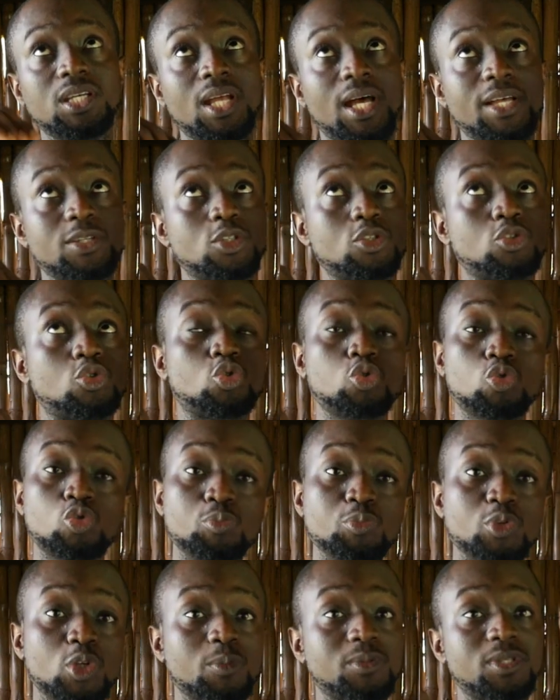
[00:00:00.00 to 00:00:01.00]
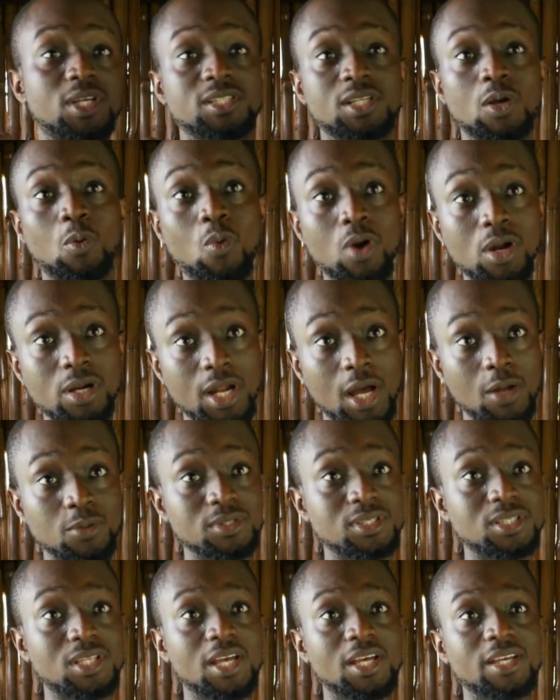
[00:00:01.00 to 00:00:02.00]
it has 2 rooms upstairs and 1
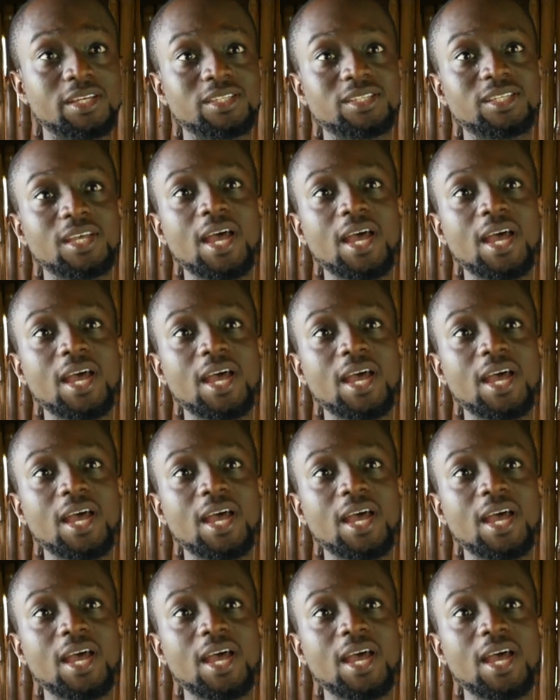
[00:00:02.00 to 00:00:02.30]
downstairs.